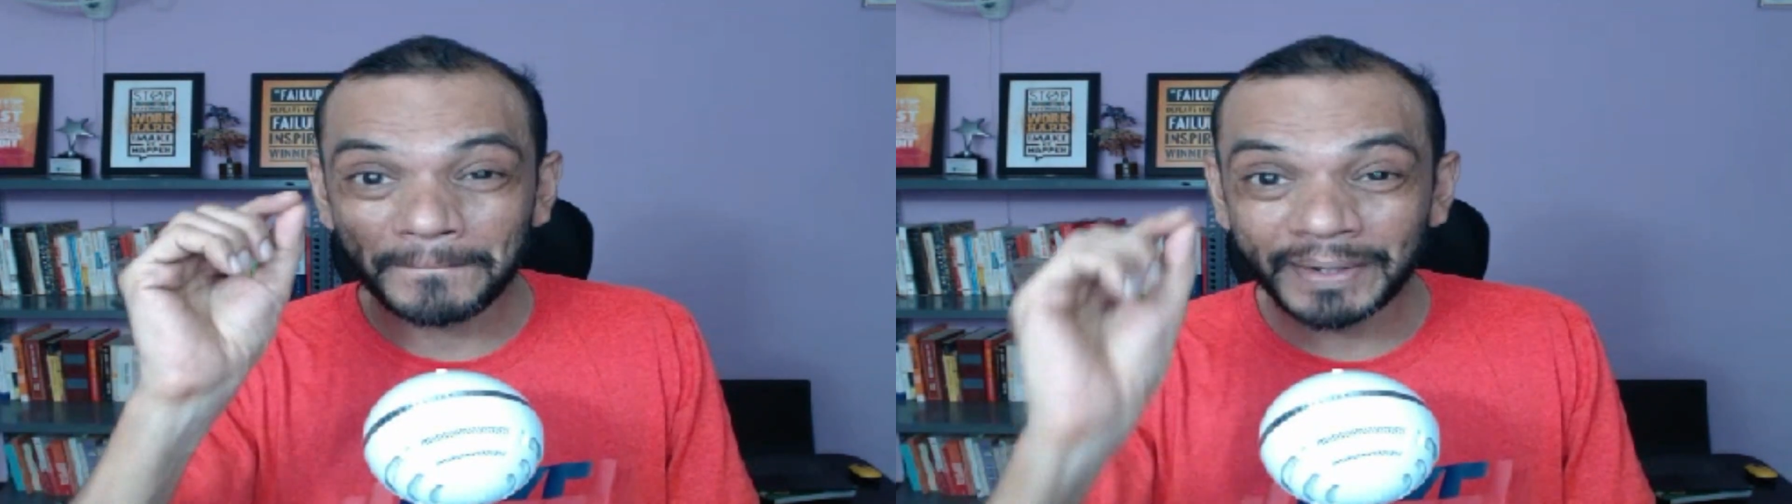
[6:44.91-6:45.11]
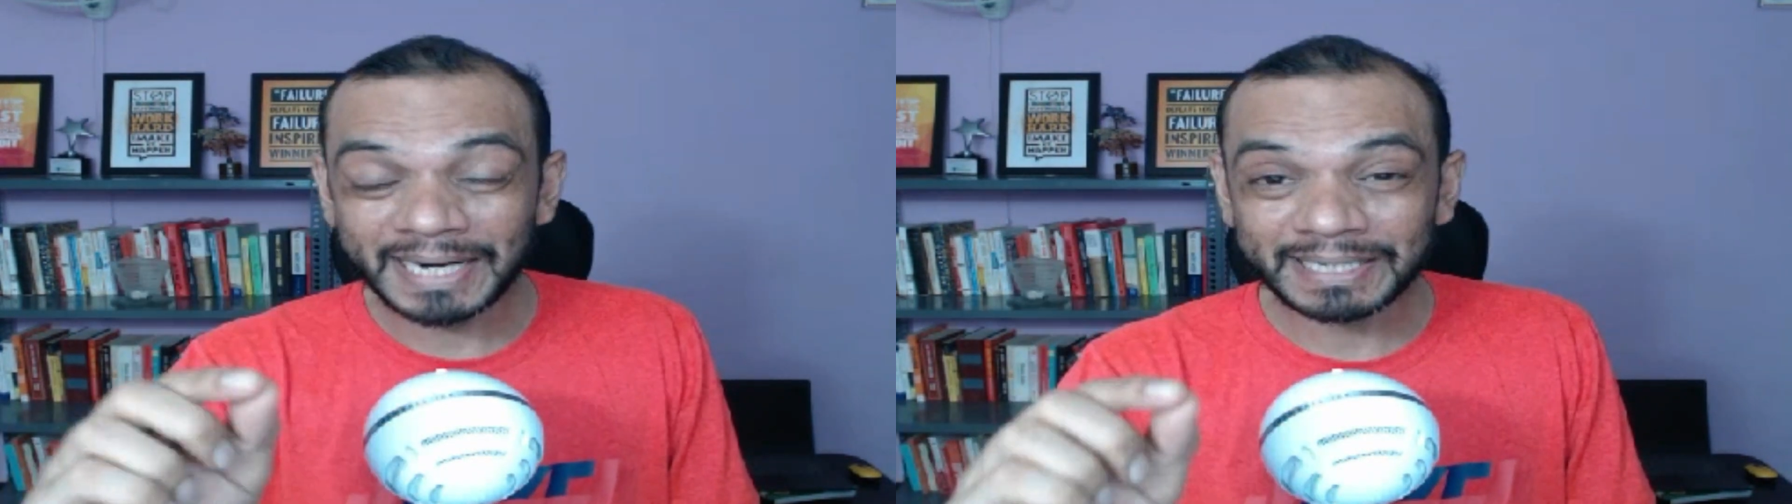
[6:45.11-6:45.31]

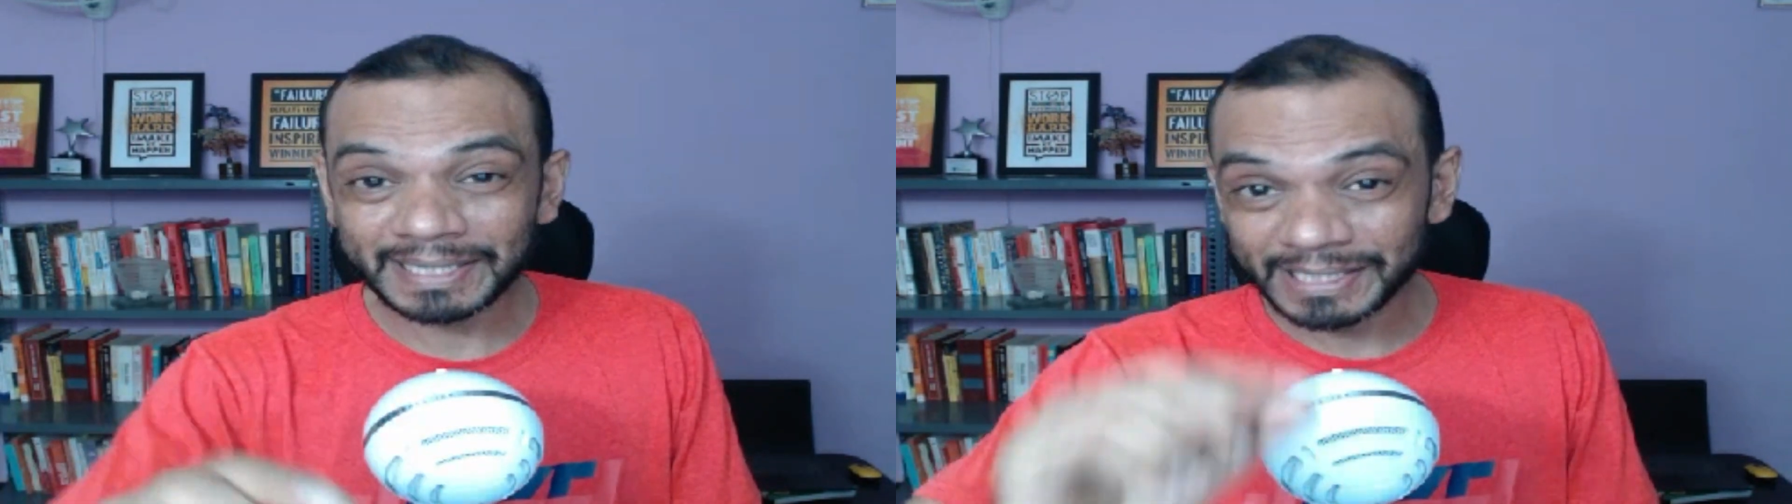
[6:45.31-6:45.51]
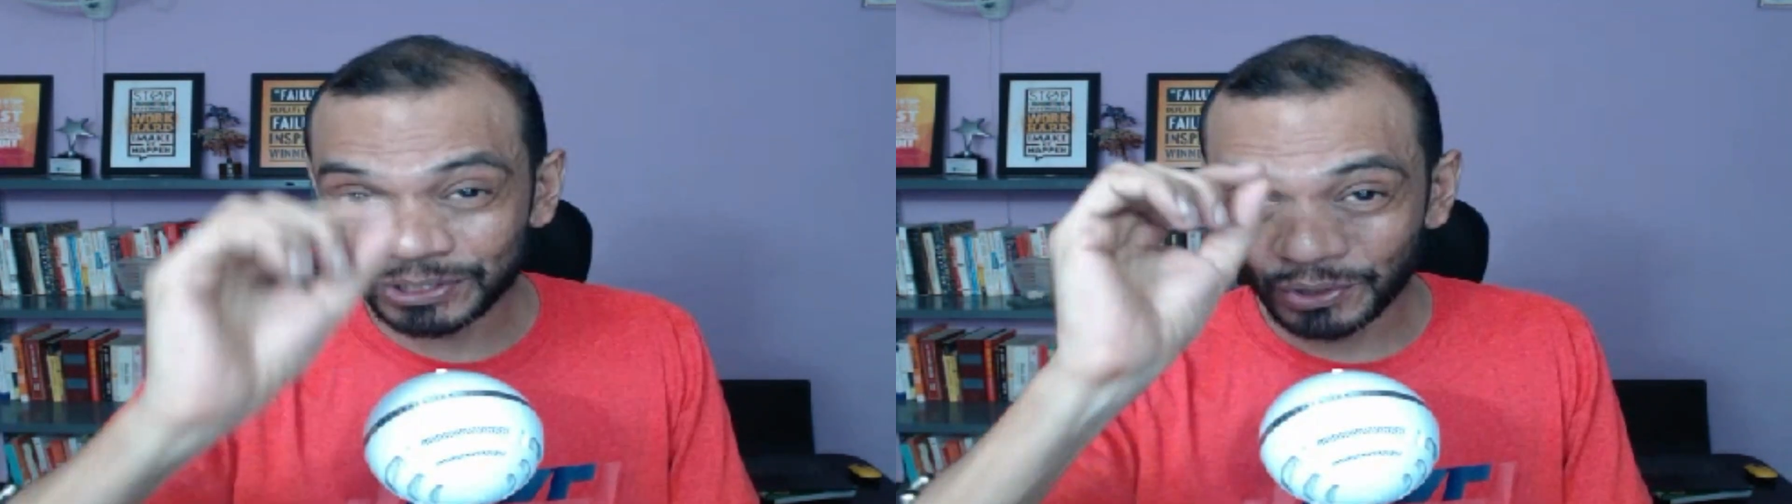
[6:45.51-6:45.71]

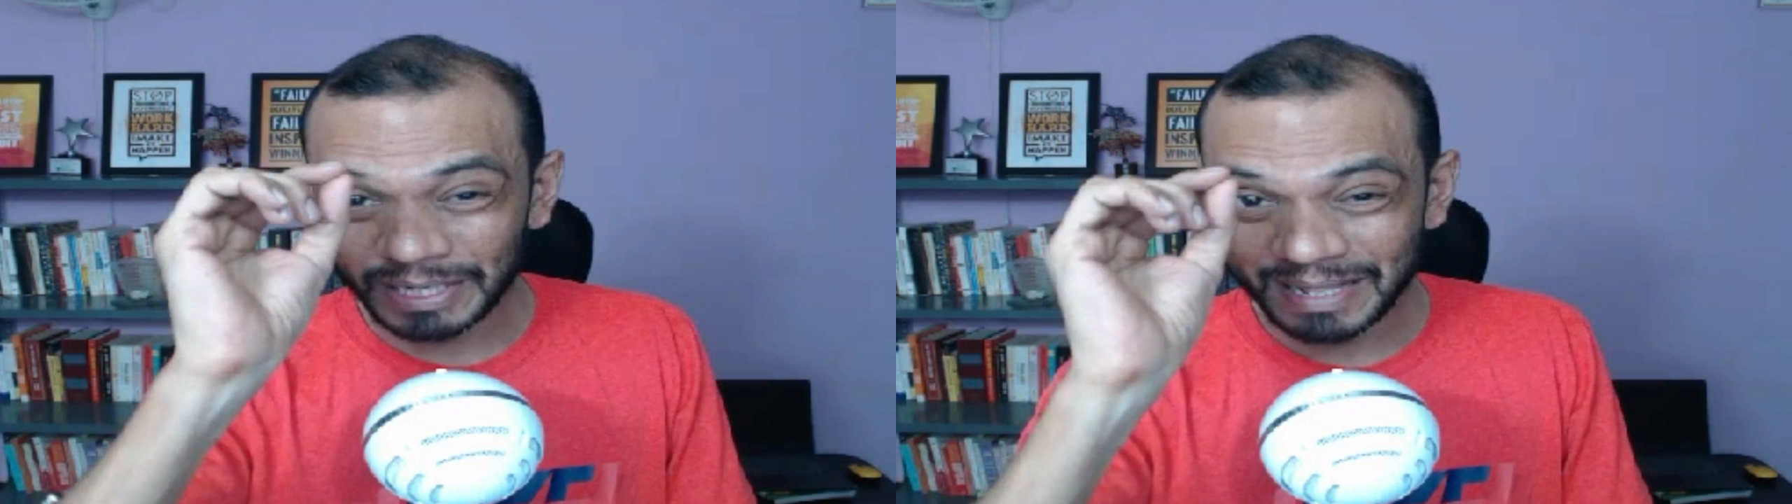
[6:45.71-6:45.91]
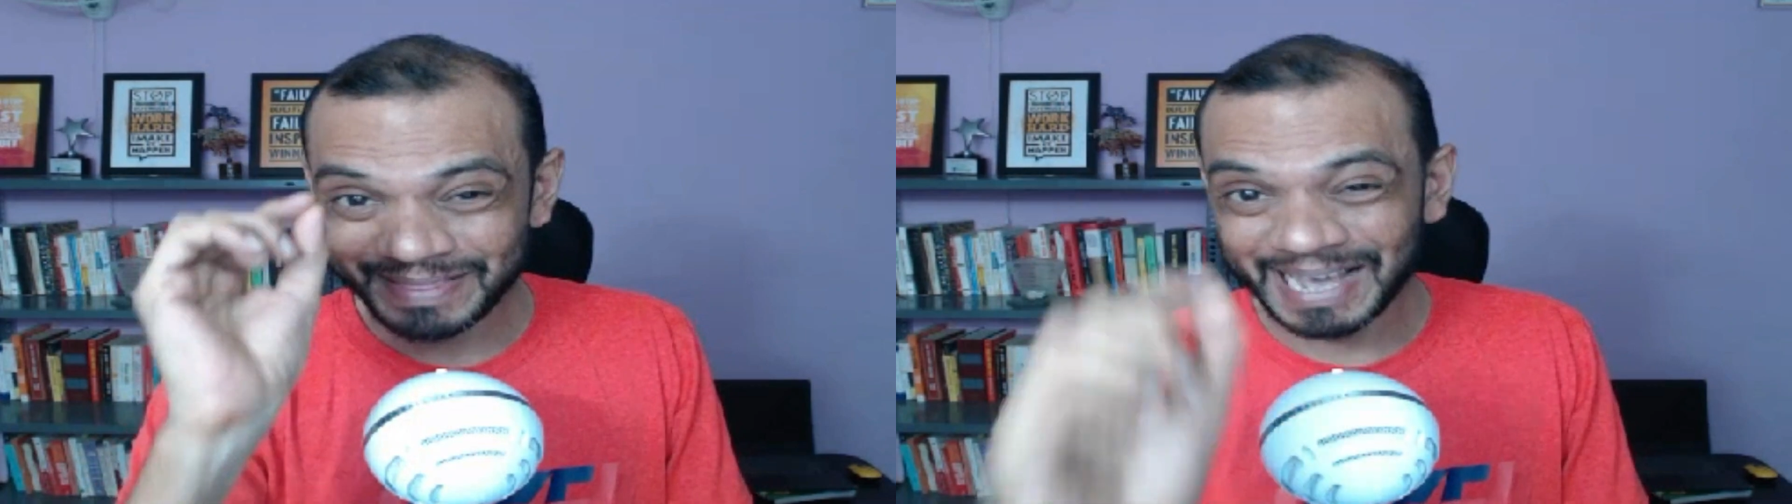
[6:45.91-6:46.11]
practice
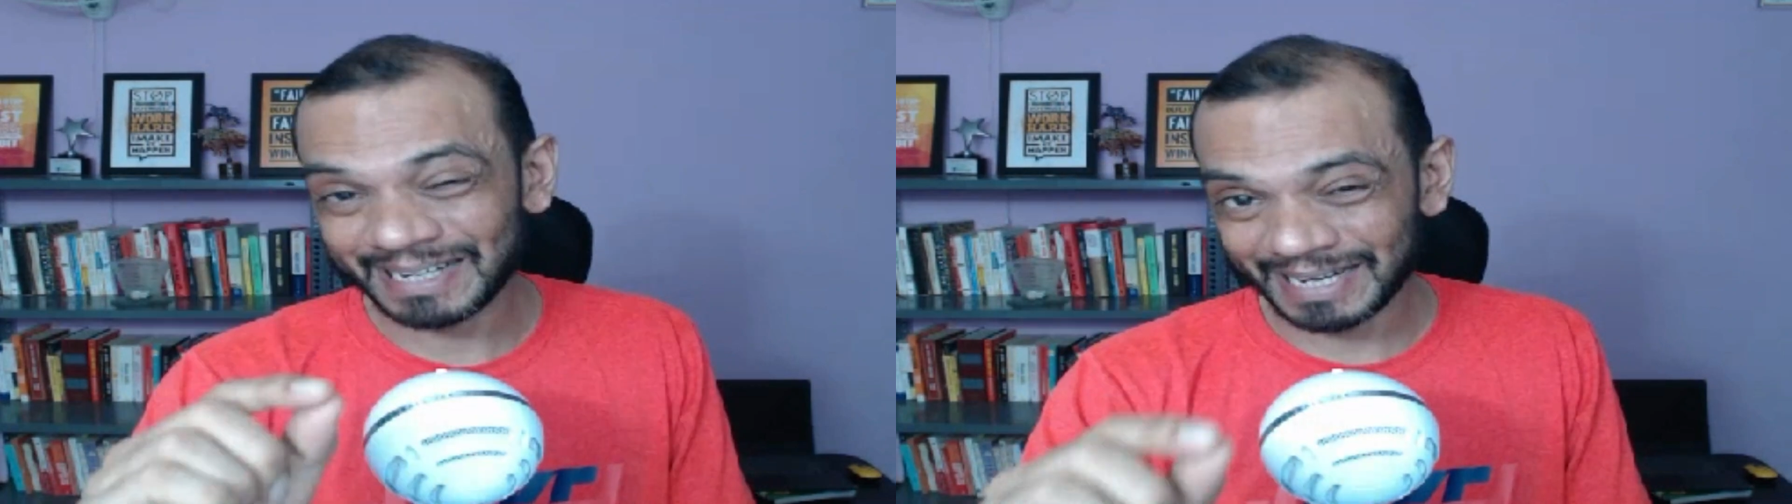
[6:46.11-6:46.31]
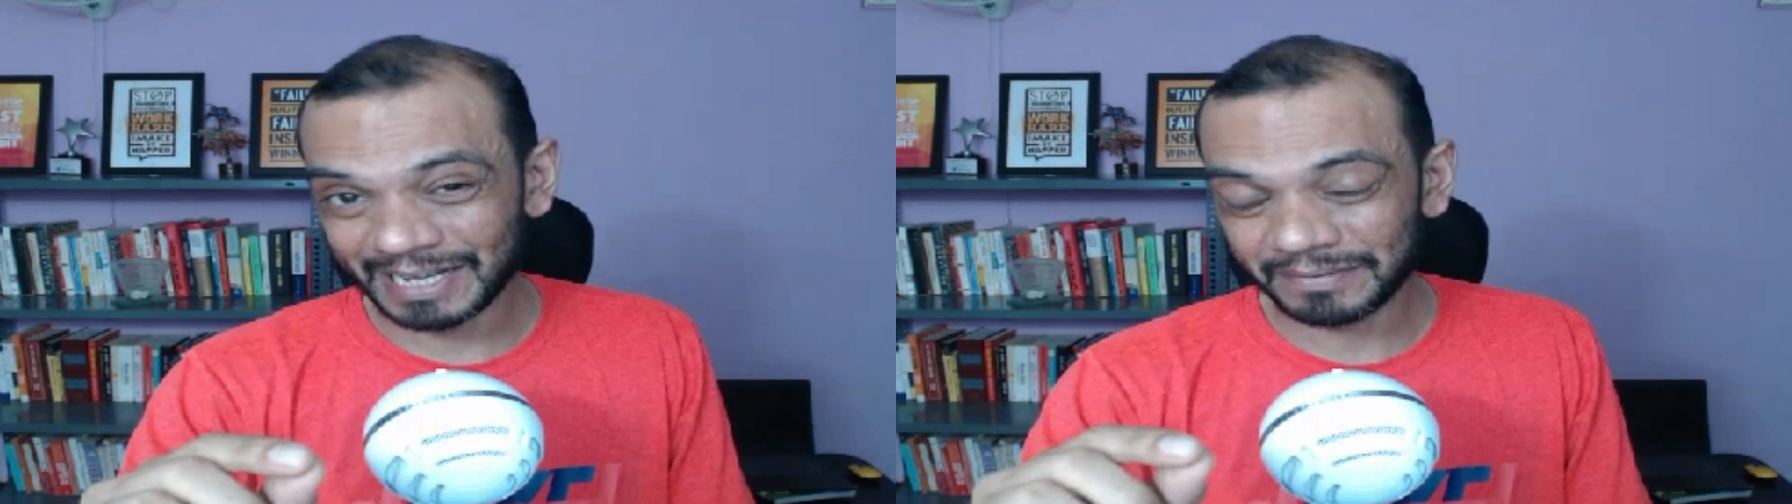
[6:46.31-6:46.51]
on
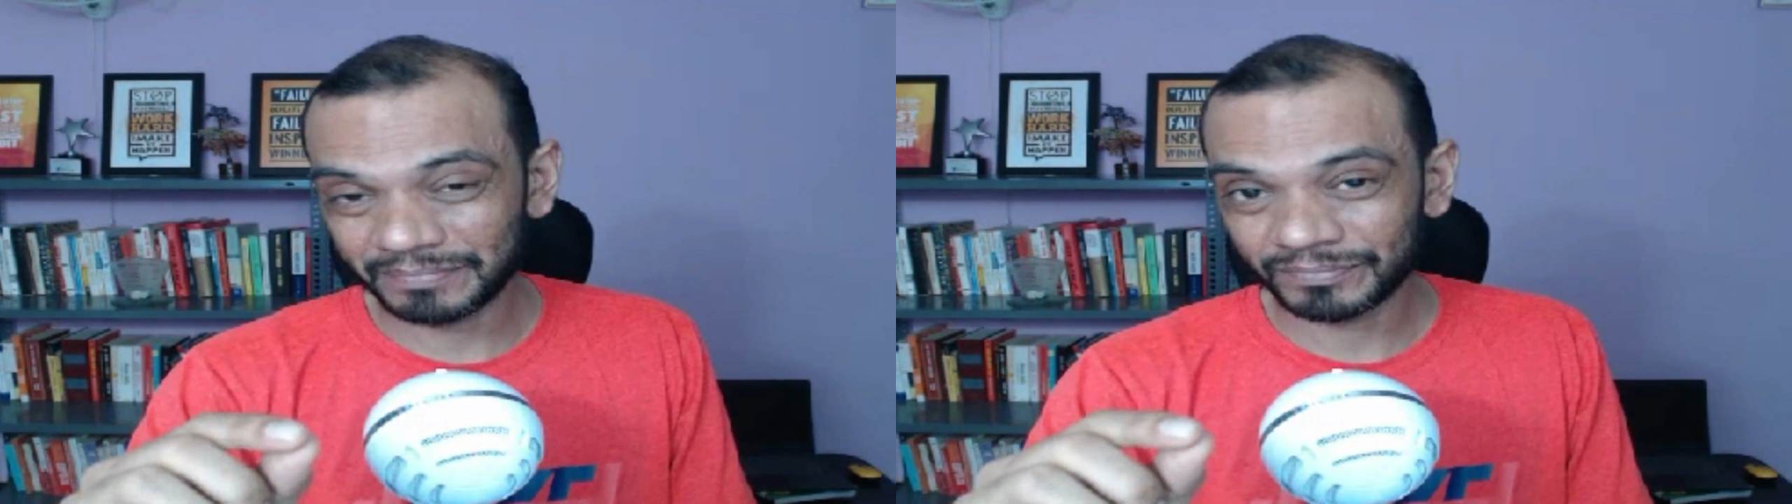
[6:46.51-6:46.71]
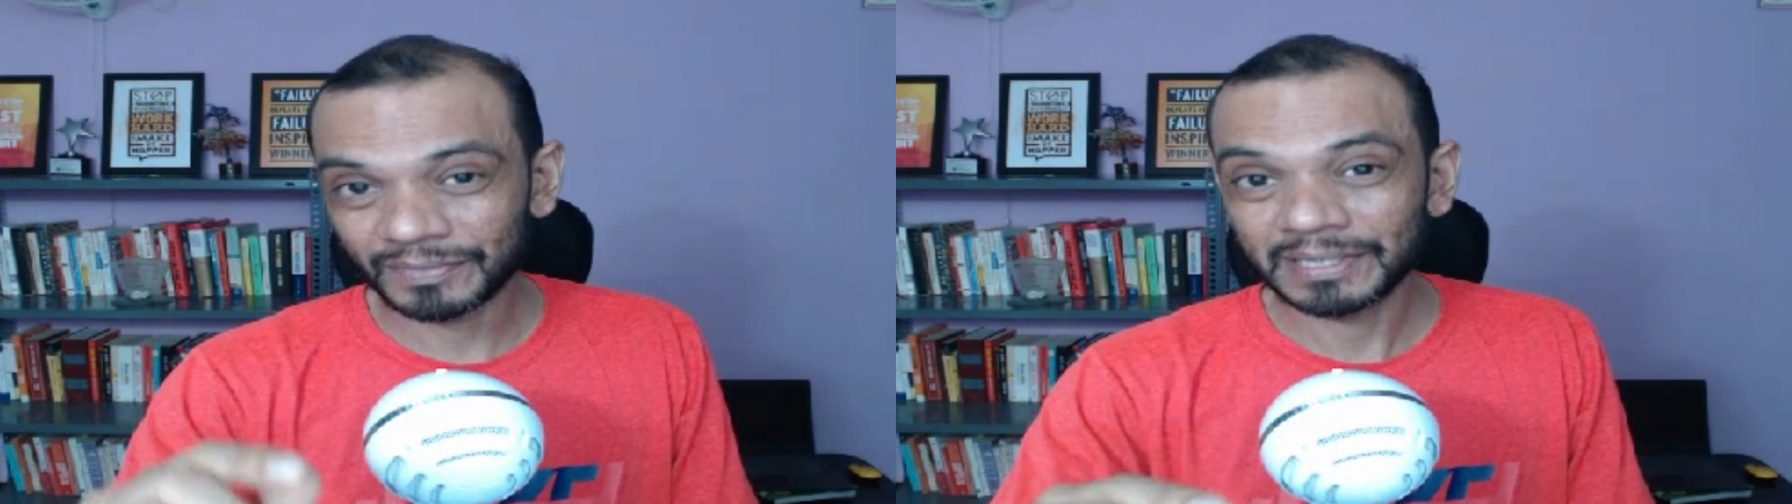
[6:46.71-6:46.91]
that time.